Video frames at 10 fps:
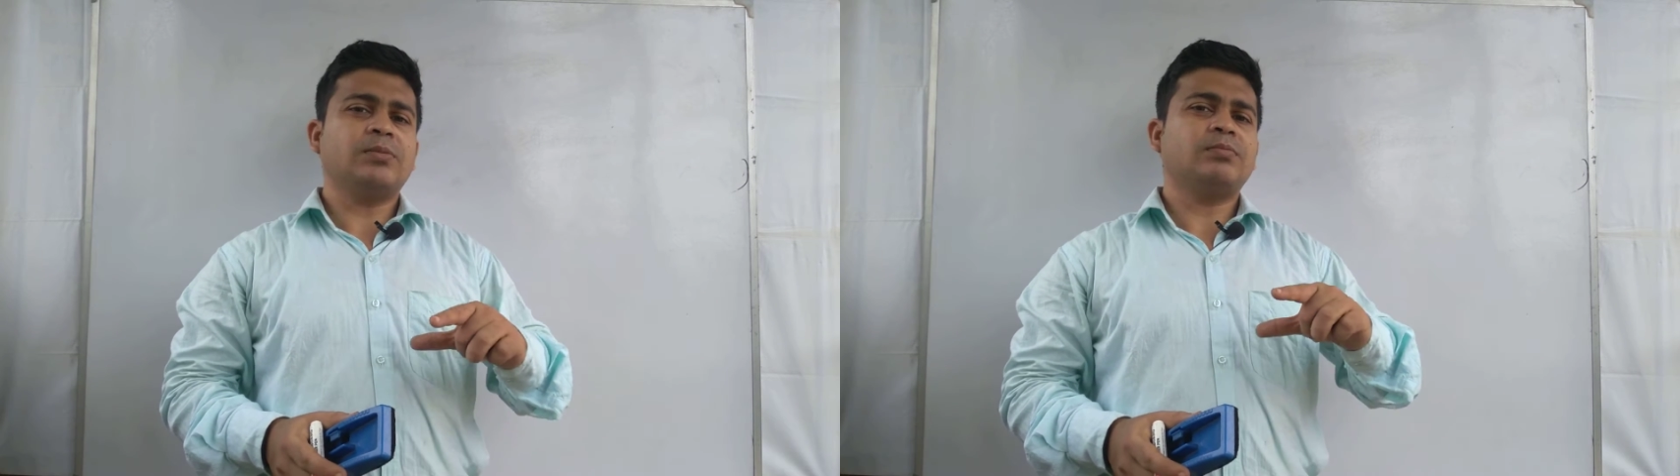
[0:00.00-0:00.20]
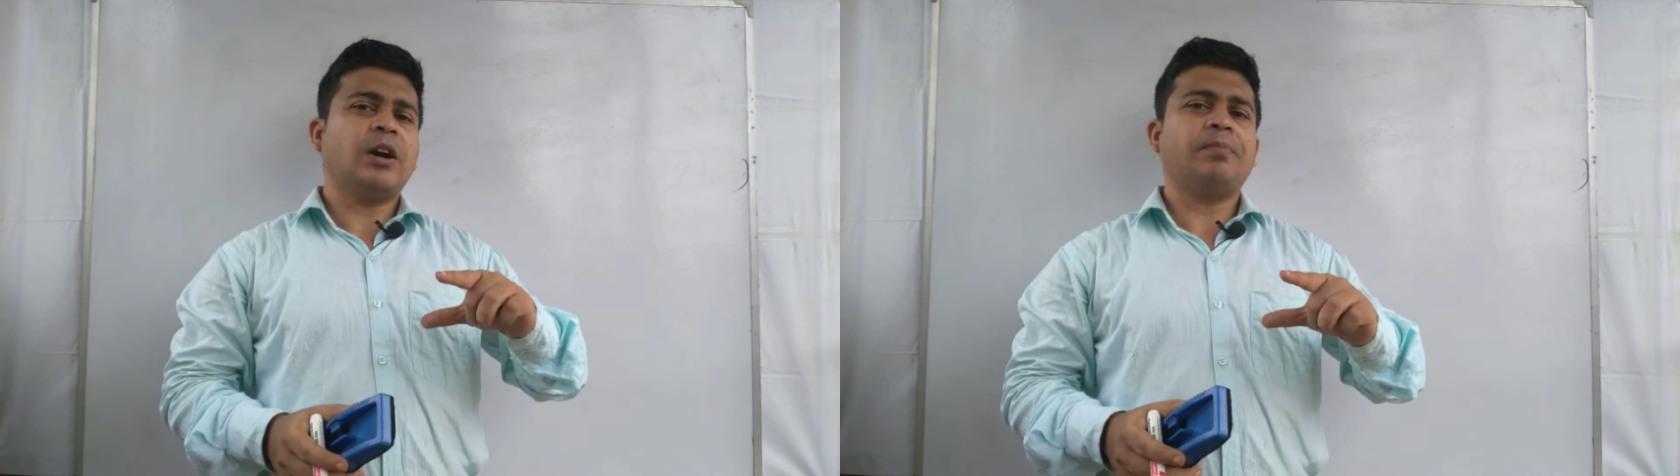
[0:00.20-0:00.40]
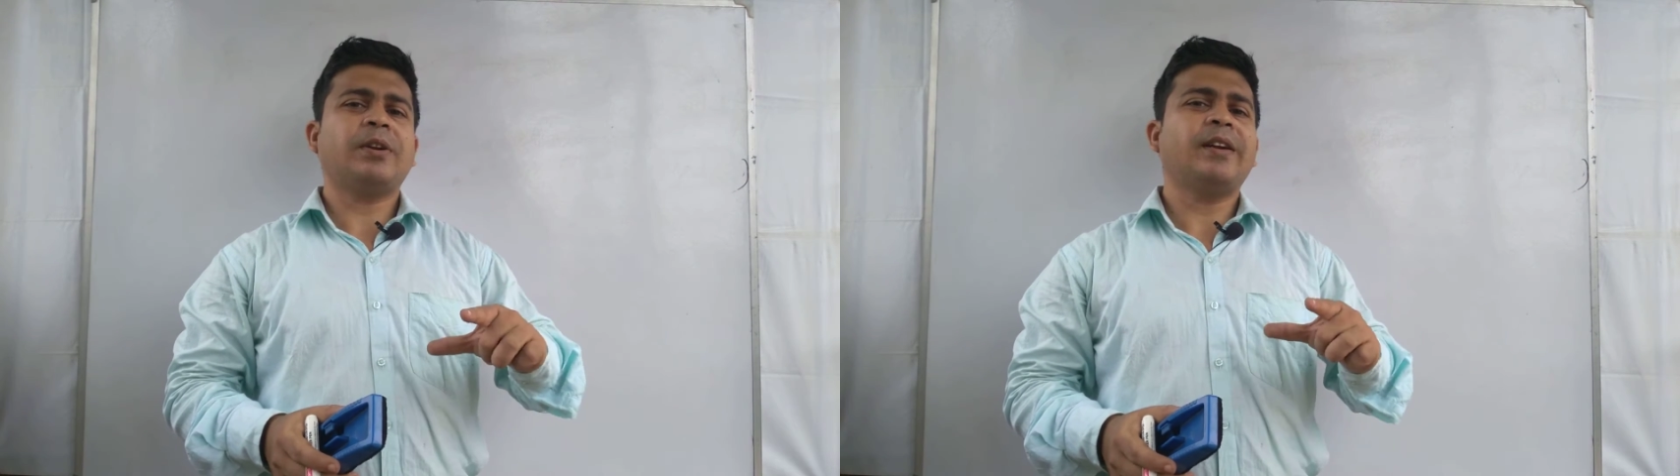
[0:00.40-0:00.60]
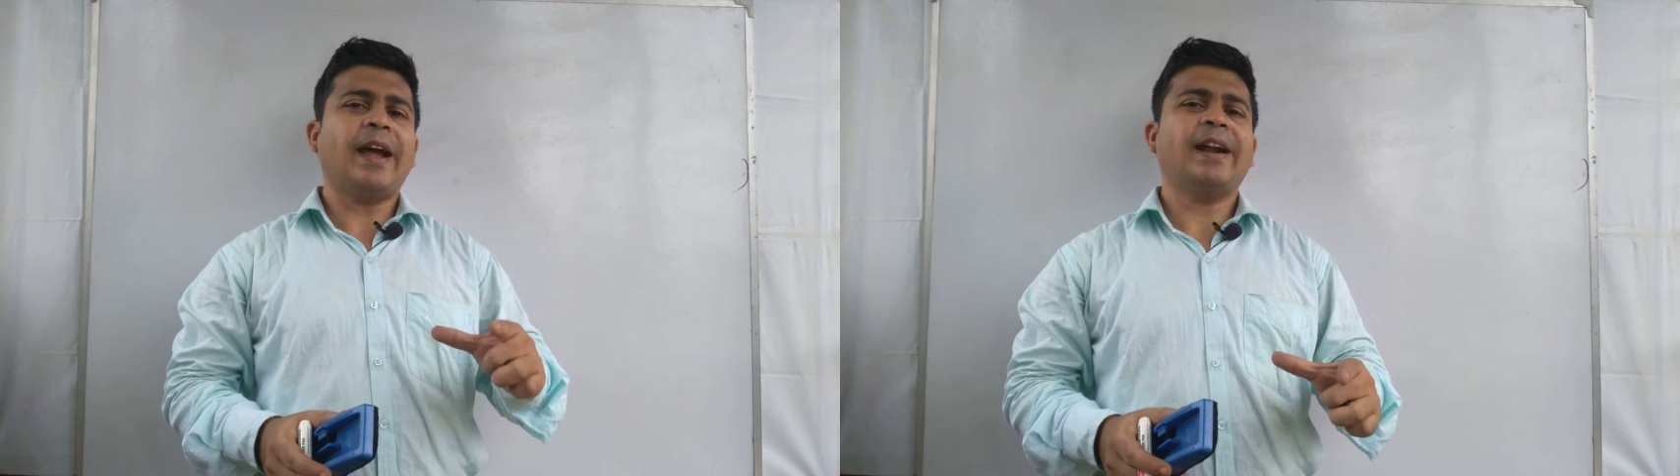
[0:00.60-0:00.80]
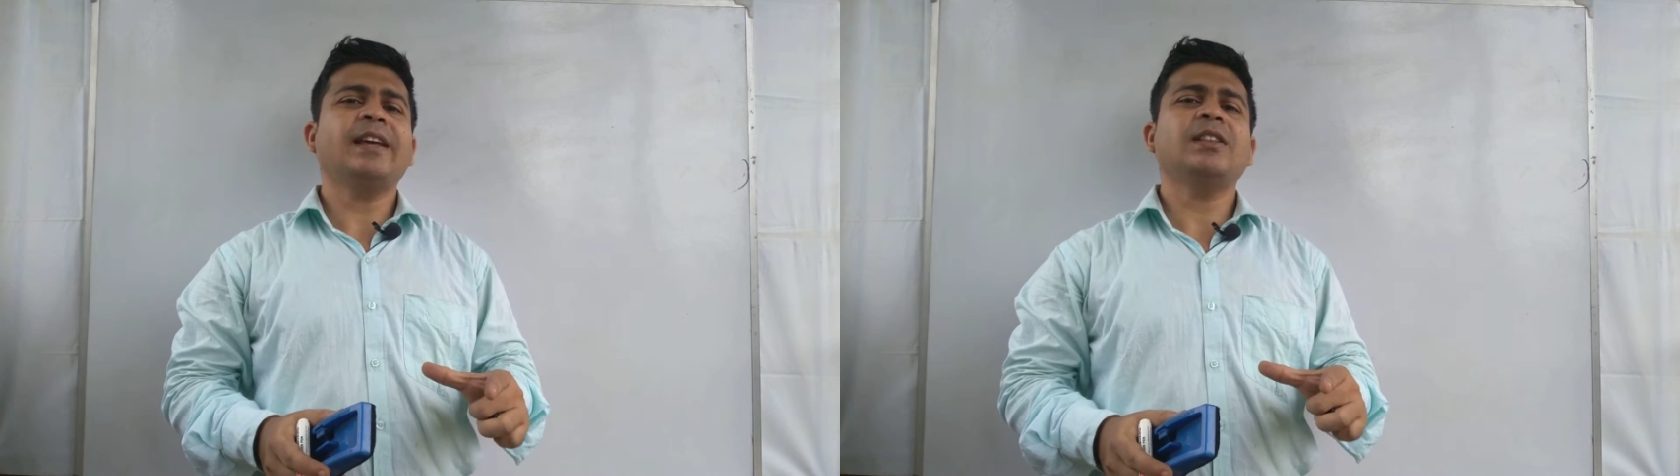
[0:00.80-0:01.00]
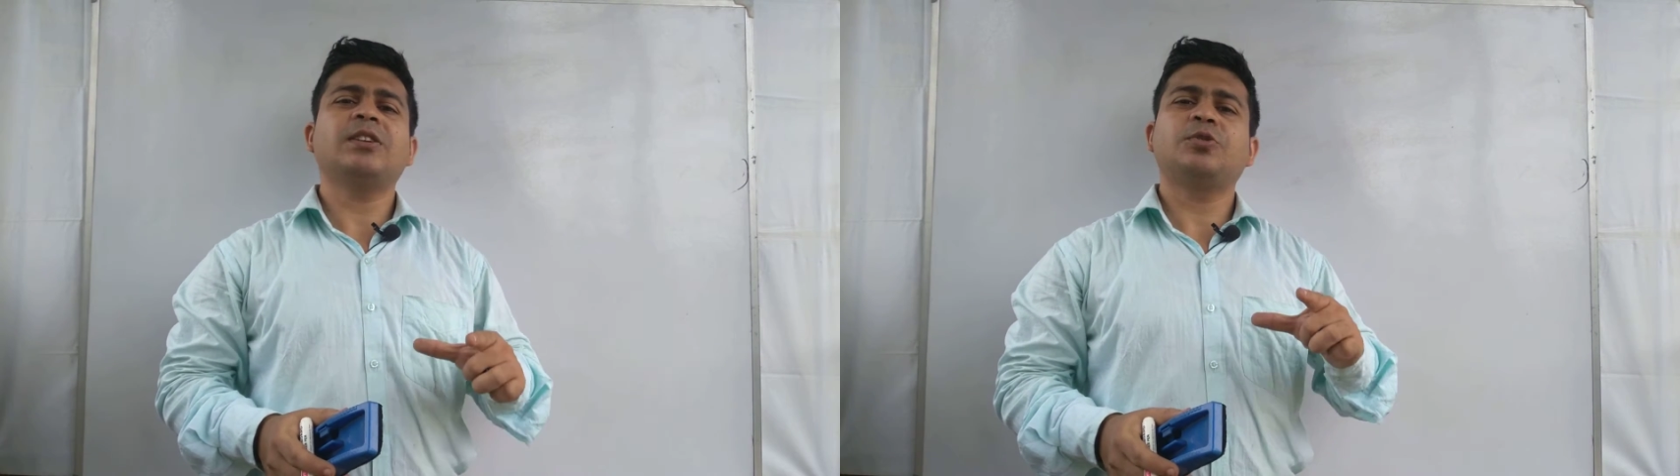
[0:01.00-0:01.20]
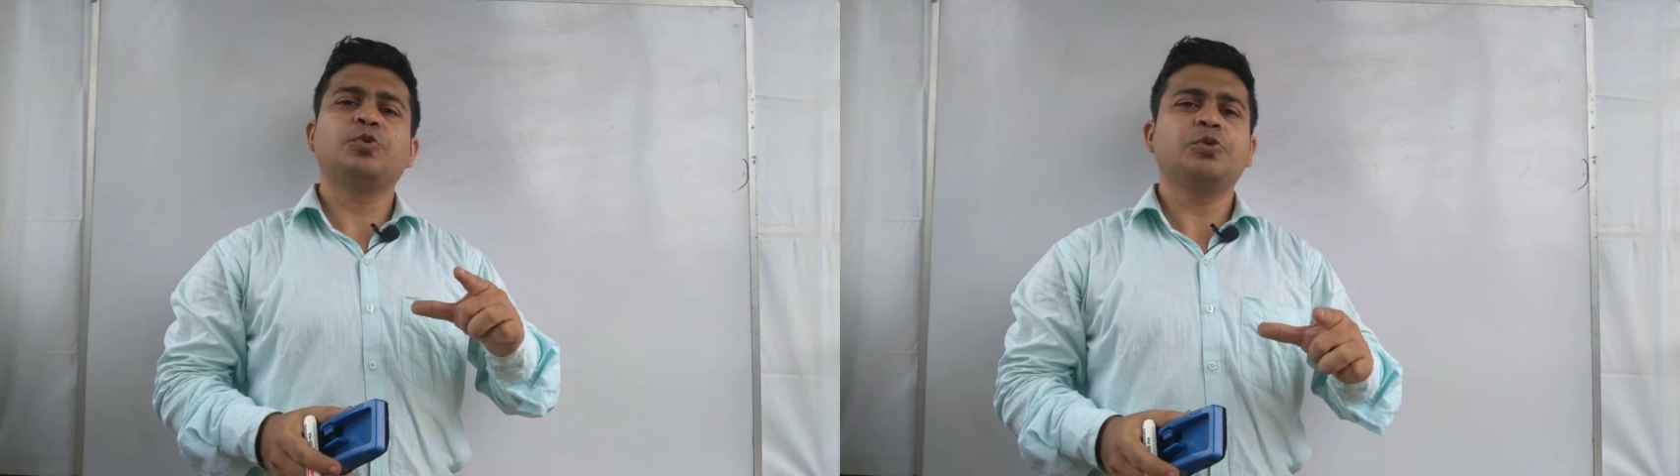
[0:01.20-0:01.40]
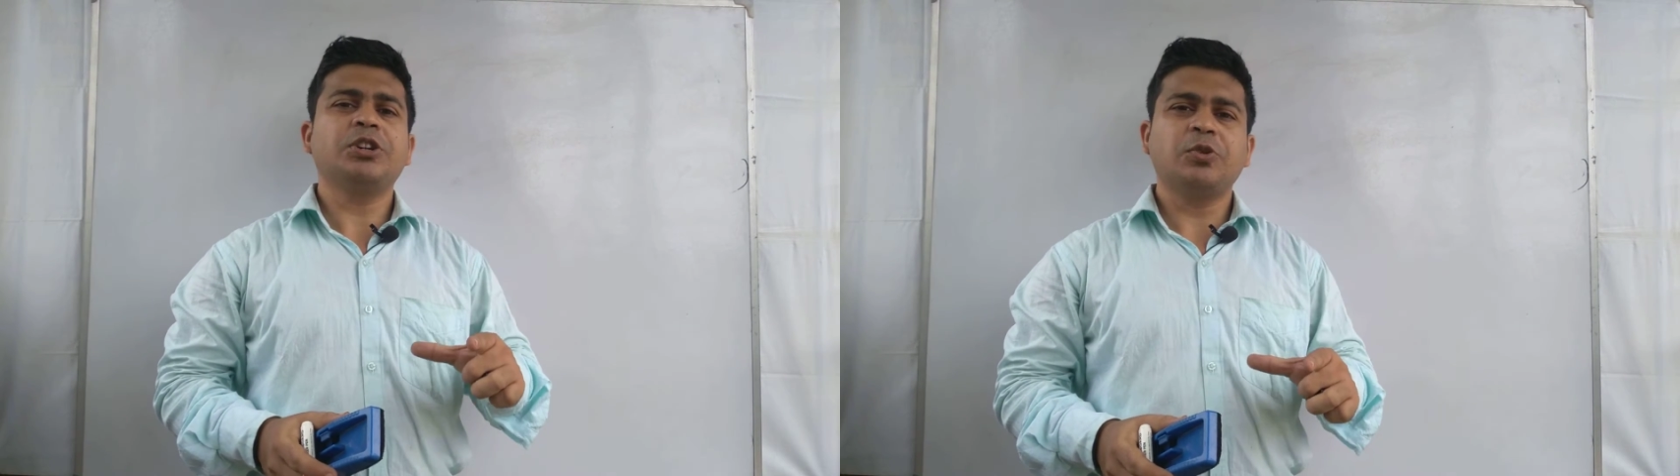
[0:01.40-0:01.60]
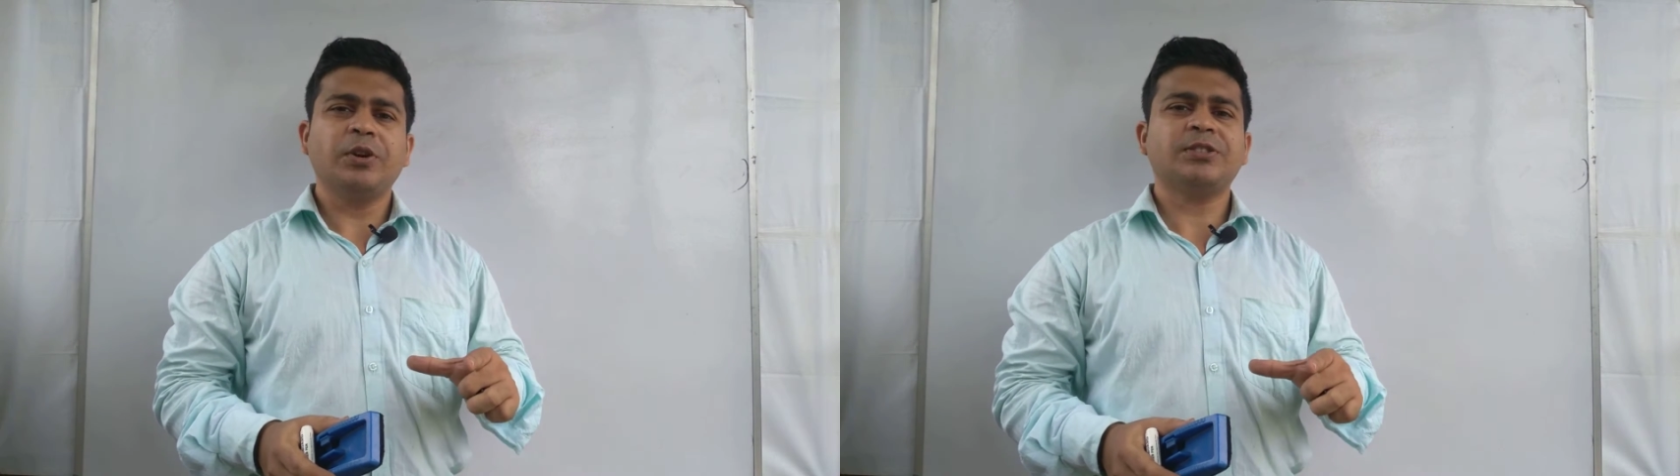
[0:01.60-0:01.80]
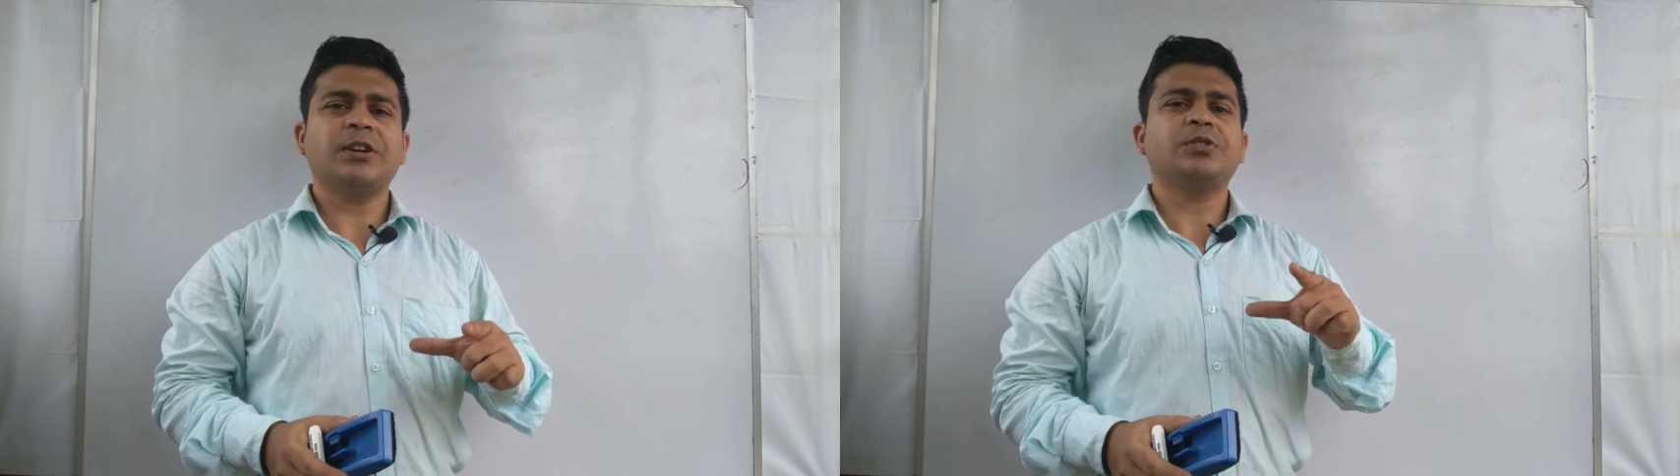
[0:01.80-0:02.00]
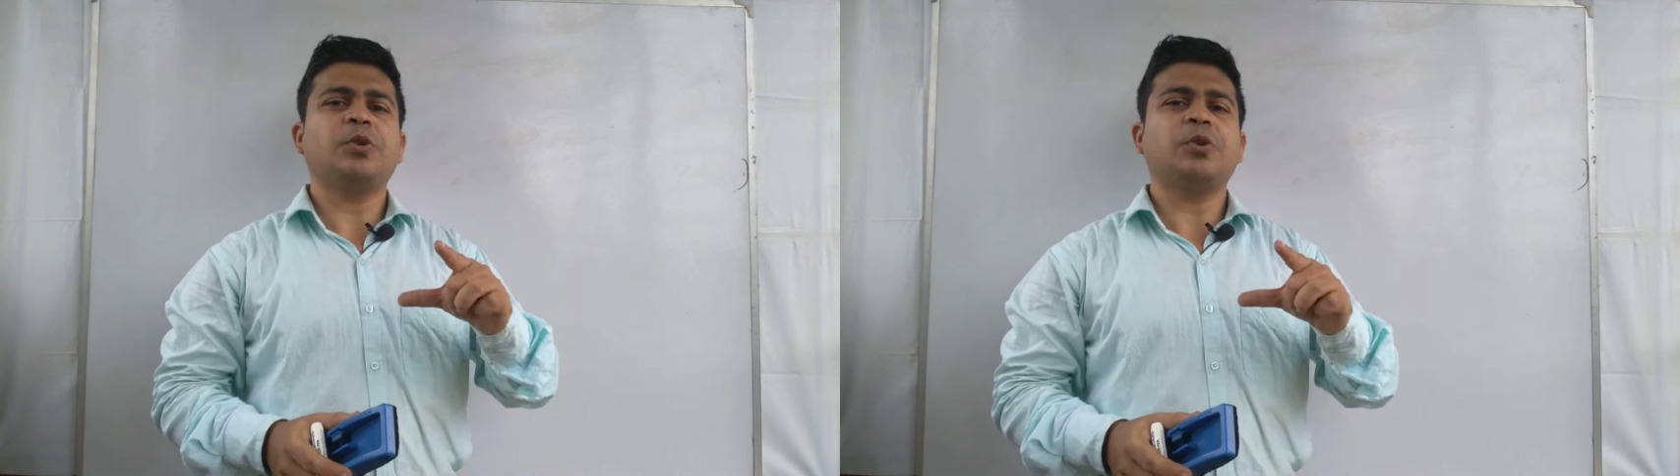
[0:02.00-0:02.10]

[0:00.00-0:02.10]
after adding the two equations,